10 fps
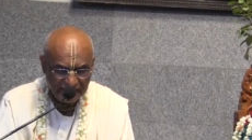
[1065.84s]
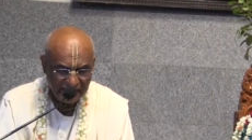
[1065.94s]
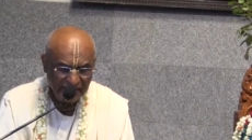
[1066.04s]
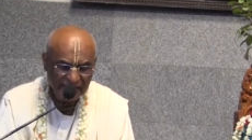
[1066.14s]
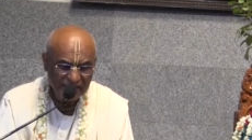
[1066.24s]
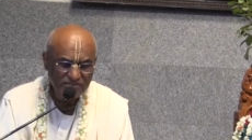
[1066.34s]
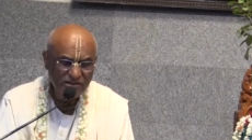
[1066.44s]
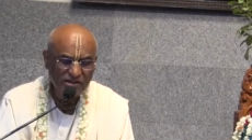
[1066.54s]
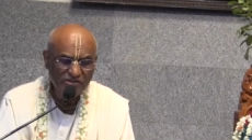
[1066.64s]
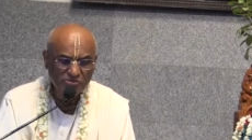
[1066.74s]
then he does
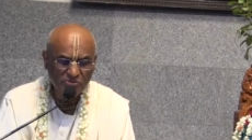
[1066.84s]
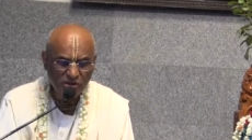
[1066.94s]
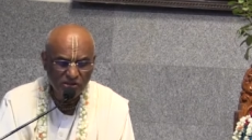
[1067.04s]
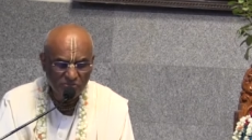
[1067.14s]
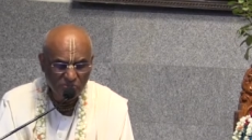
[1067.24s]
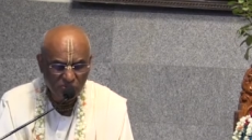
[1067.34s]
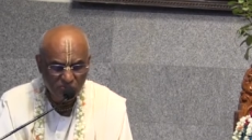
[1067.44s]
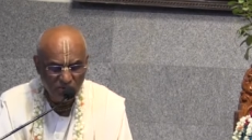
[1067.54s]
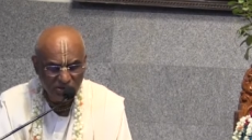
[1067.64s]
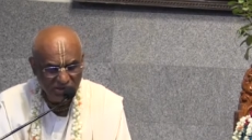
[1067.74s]
not have to bother about
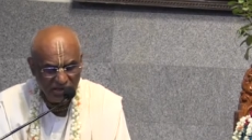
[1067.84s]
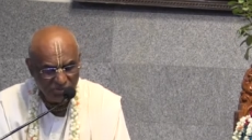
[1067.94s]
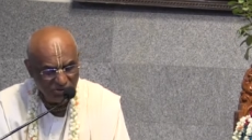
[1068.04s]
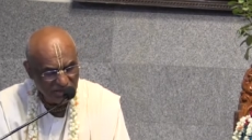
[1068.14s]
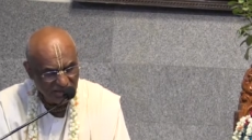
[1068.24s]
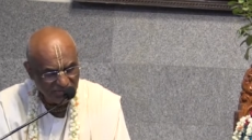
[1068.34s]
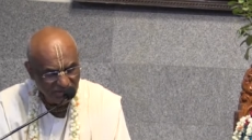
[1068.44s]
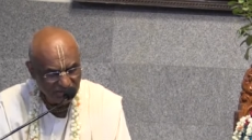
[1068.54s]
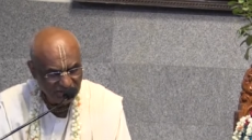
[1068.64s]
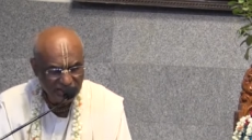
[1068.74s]
what the outside
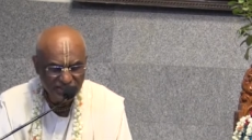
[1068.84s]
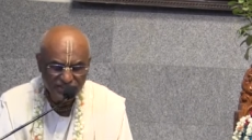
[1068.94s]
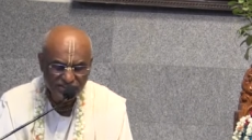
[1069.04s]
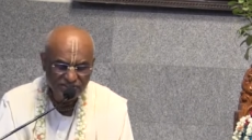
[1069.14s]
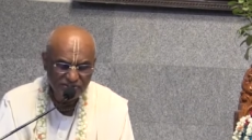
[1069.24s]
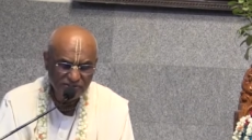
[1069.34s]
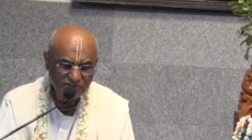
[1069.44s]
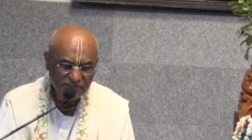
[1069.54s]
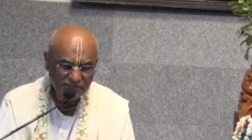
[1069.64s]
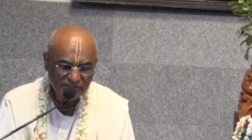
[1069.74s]
world thinks.
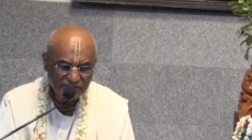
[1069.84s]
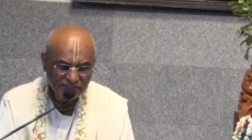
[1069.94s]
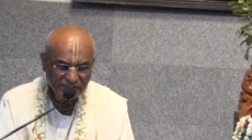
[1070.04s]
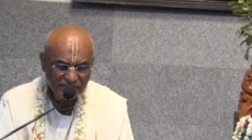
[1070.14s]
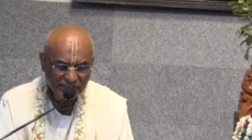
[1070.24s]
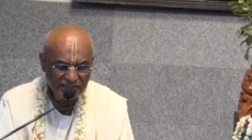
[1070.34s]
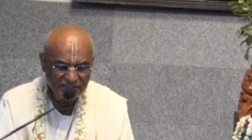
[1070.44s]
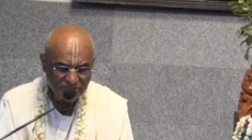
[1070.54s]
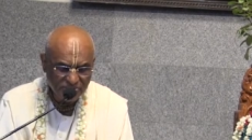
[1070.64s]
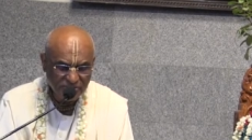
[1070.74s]
He is
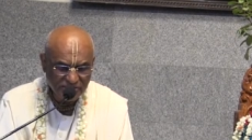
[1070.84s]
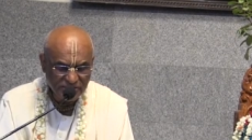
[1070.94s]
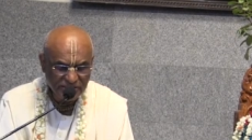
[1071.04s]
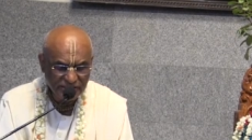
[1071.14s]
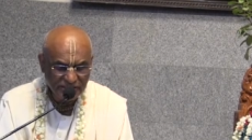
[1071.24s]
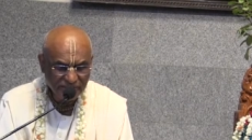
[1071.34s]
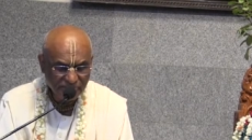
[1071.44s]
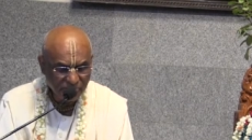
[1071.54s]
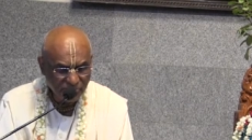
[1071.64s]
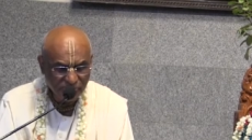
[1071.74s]
situated in
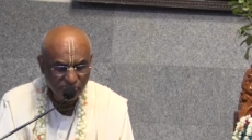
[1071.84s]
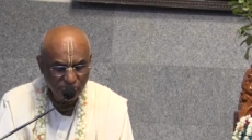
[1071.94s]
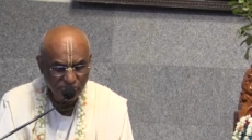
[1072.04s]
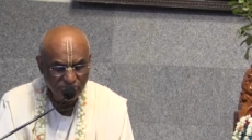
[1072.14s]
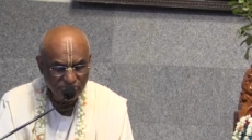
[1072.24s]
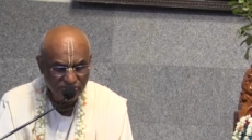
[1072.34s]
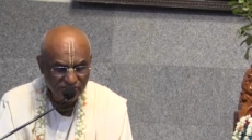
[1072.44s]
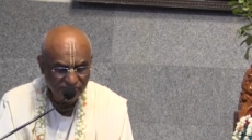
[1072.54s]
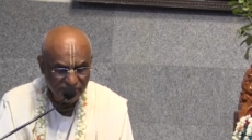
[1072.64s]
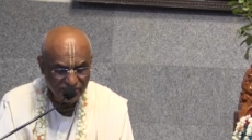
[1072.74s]
pure devotional
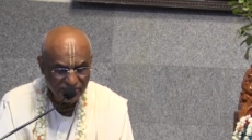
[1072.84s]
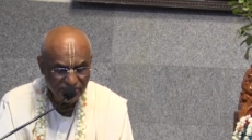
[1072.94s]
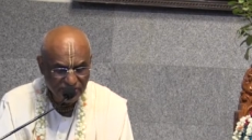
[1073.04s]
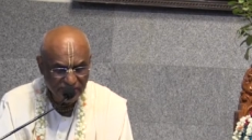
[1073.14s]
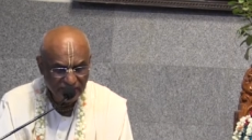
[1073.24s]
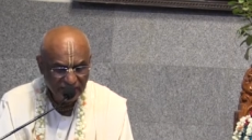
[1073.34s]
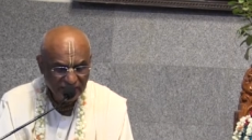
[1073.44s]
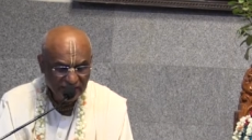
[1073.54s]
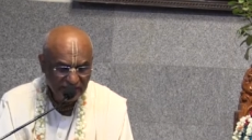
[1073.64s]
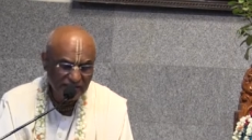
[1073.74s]
service
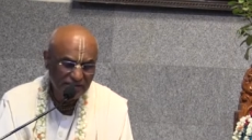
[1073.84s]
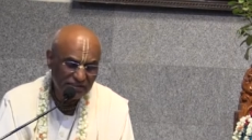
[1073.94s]
you know,